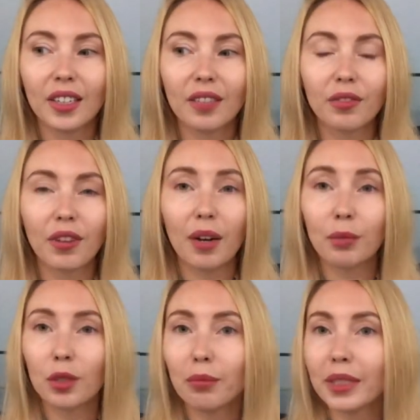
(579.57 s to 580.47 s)
if
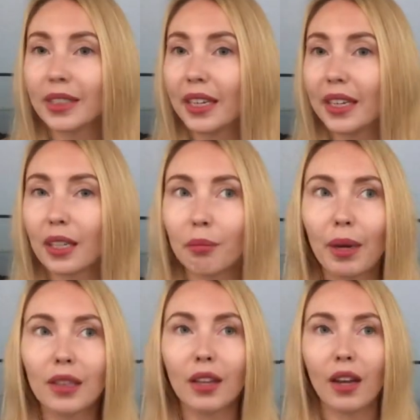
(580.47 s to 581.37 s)
I'm not mistaken.
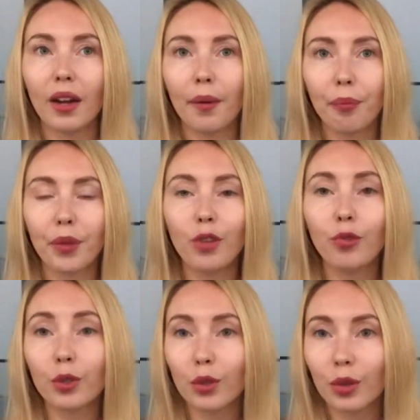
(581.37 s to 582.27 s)
But if
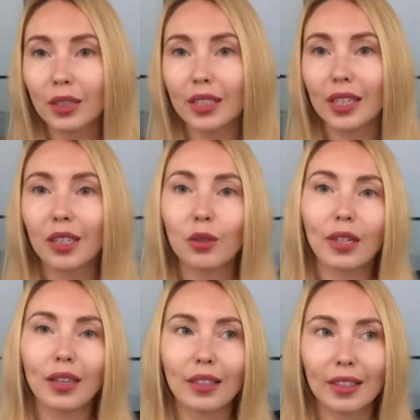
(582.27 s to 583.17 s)
you're going there, you
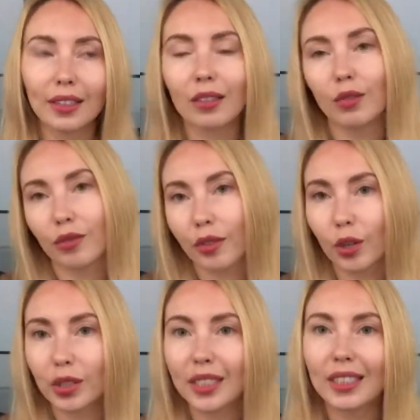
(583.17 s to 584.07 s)
can, like, of
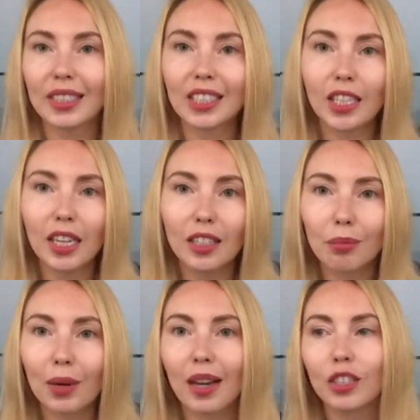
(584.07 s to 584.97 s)
course, negotiate the
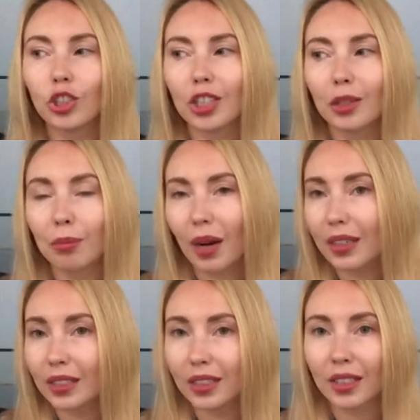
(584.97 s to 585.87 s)
price, check the
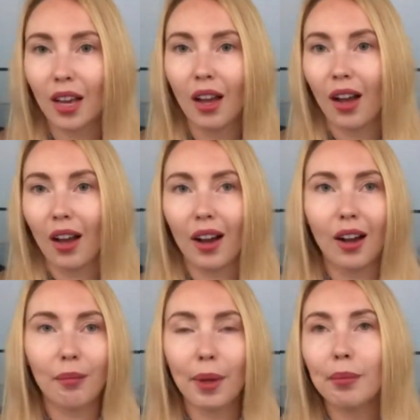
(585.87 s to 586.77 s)
prices
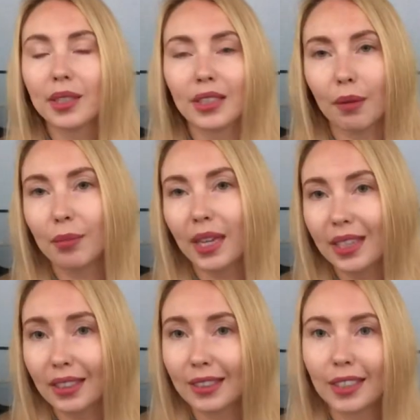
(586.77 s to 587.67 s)
maybe it's
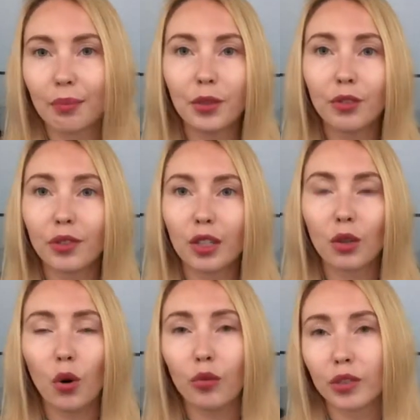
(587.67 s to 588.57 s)
updated, some
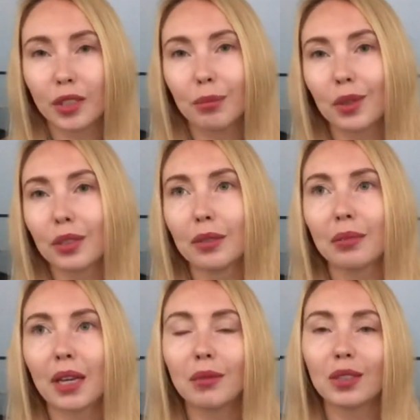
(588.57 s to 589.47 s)
different offers, because
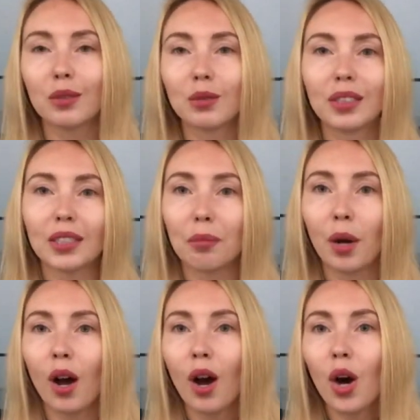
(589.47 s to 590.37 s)
sometimes I do some
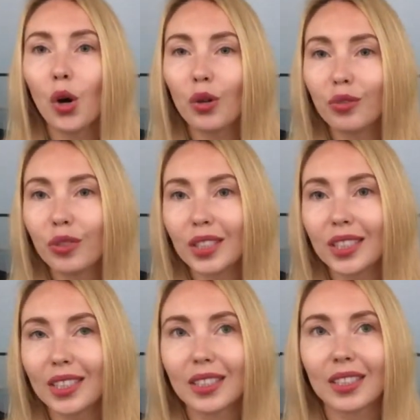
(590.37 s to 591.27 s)

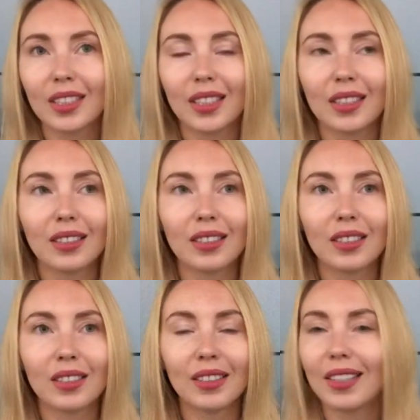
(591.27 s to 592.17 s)
offers, and
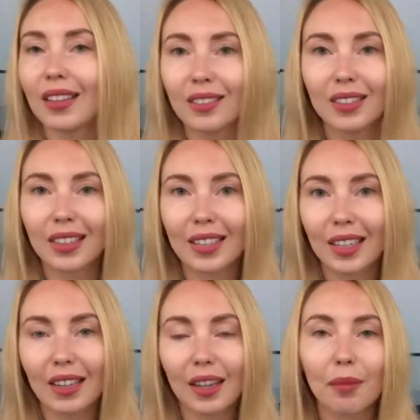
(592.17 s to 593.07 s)
yeah, you can
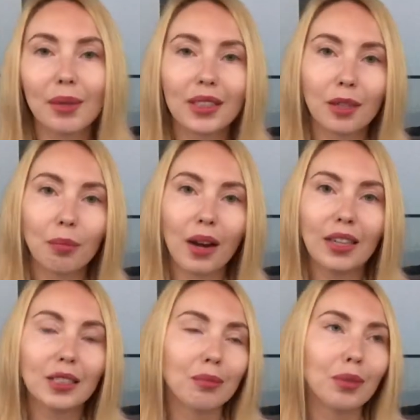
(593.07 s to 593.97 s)
get like better
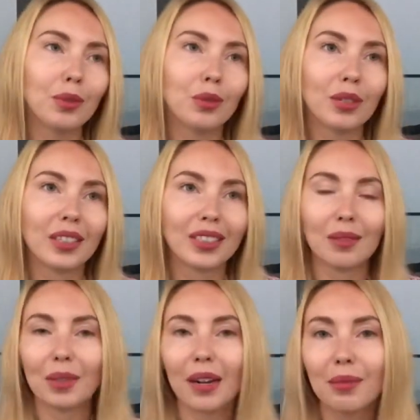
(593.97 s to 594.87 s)
price maybe during
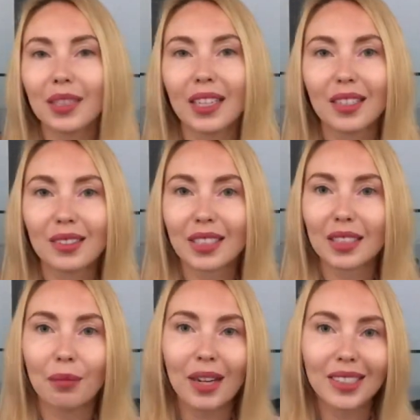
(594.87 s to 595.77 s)
some Ramadan or
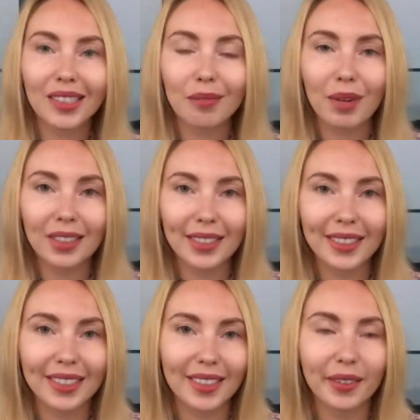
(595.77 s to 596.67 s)
some other
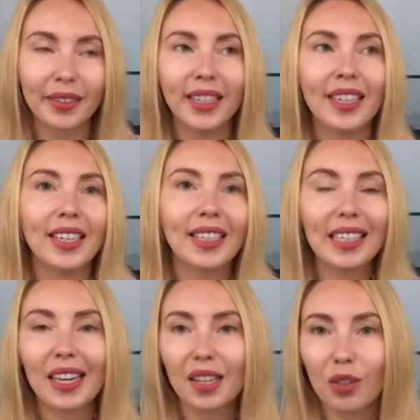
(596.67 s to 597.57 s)
months. So
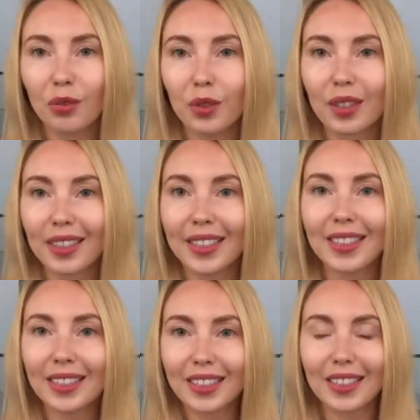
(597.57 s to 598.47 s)
yeah, if you're
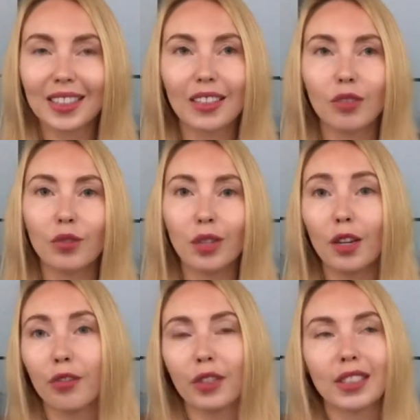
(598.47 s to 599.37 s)
interested, if you
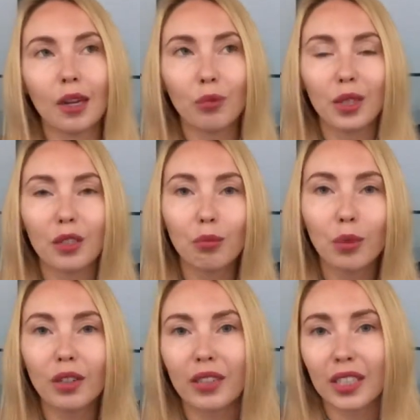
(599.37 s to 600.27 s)
live somewhere in
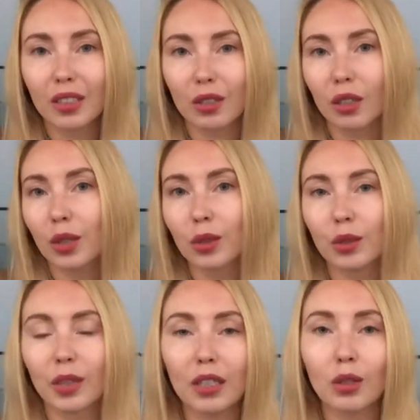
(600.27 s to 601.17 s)
Boulevard or
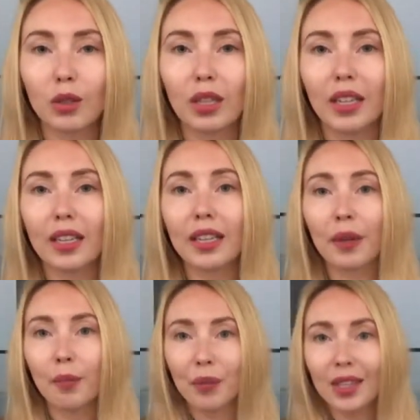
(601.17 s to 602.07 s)
close, you can totally like
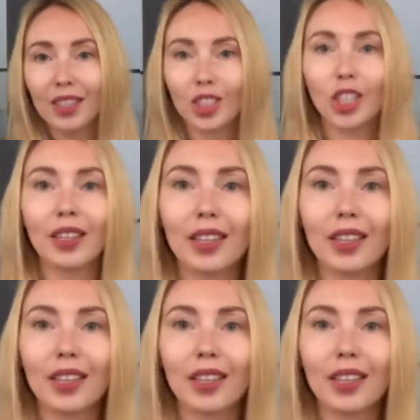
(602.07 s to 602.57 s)
check